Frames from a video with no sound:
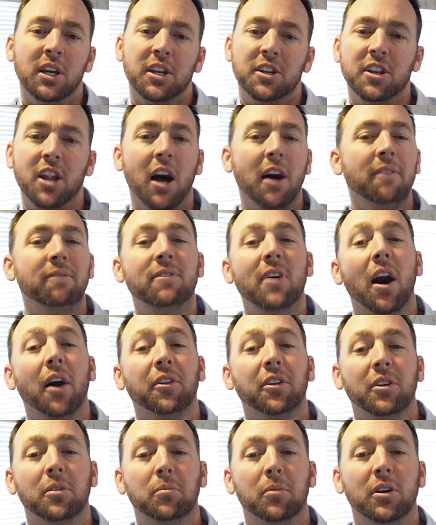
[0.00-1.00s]
not found
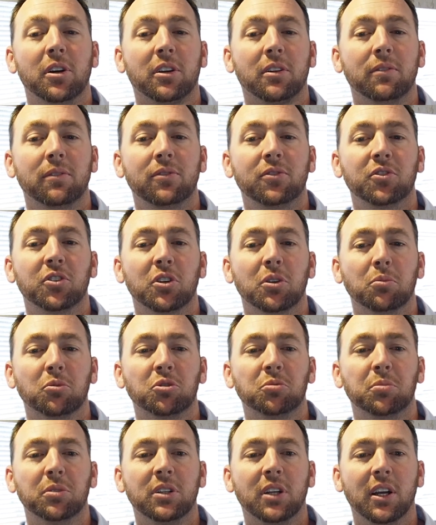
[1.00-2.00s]
in American
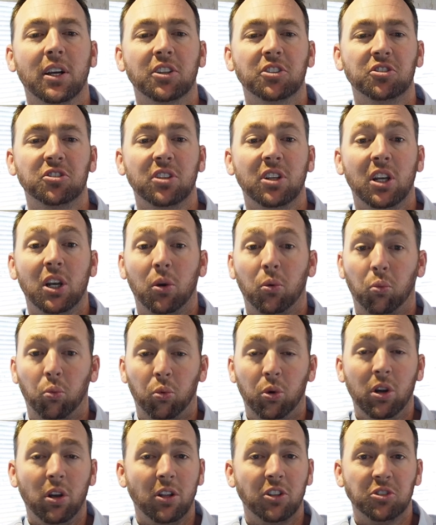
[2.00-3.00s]
films because
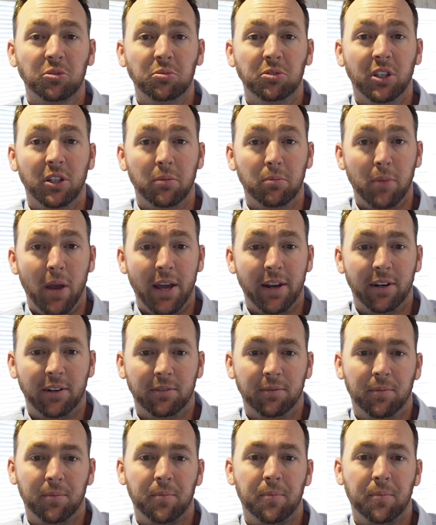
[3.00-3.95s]
realism didn't matter.